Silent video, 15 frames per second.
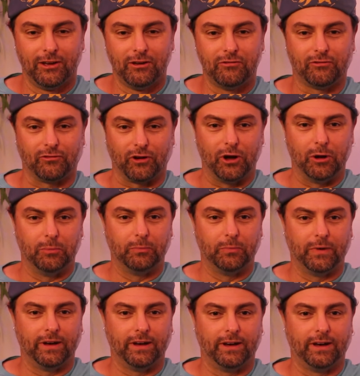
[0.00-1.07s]
from
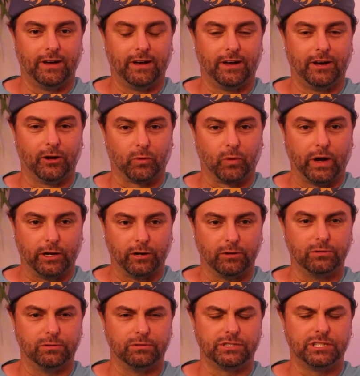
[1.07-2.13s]
a writer
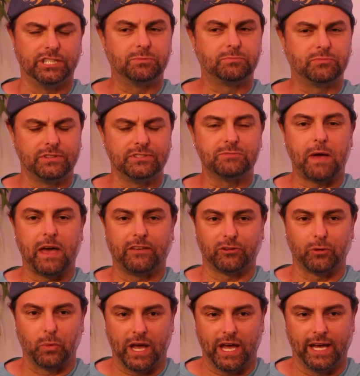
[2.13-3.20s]
who she's since passed
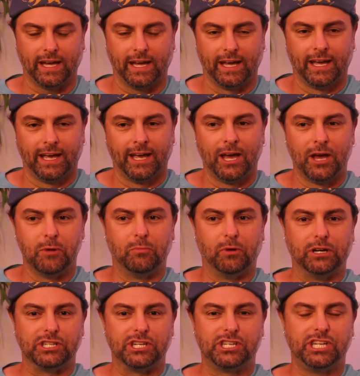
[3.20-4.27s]
away,
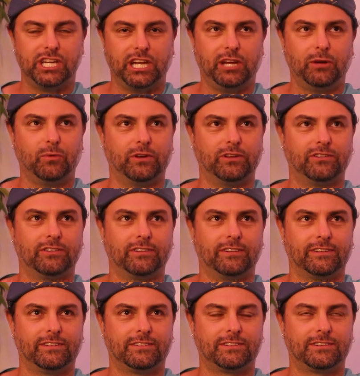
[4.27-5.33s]
but she was
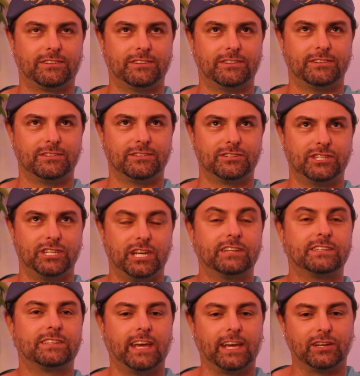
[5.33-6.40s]
she
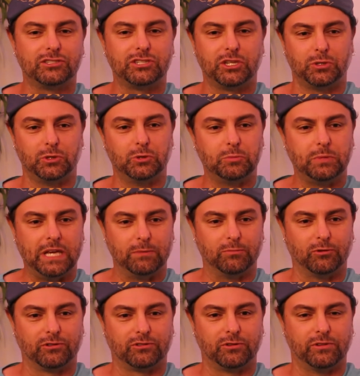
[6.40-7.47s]
could take two
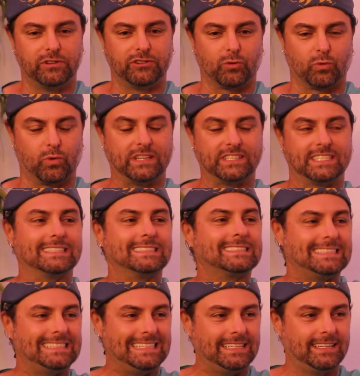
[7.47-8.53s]
people to this
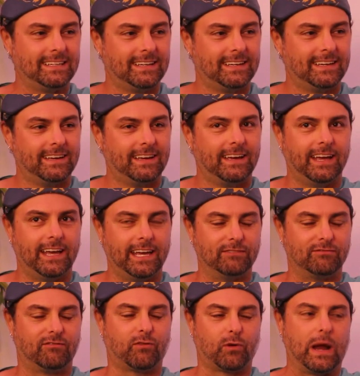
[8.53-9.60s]
residency in
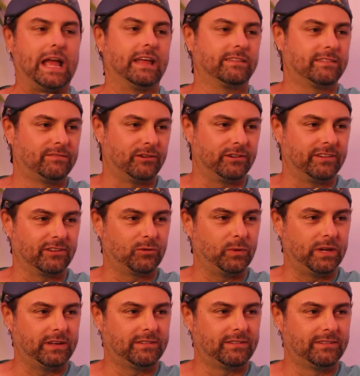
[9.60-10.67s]
France for six
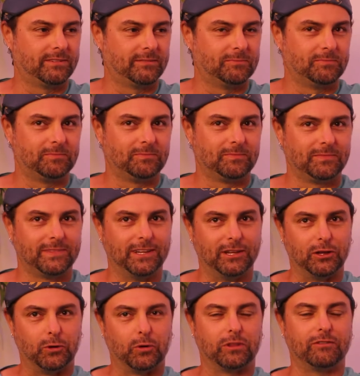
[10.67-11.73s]
weeks mm. in the
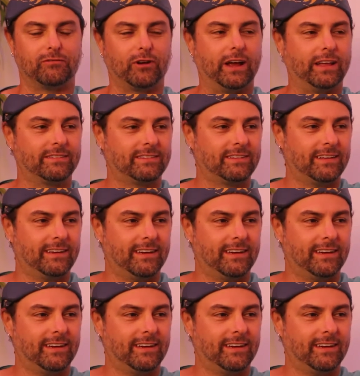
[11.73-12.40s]
north of France.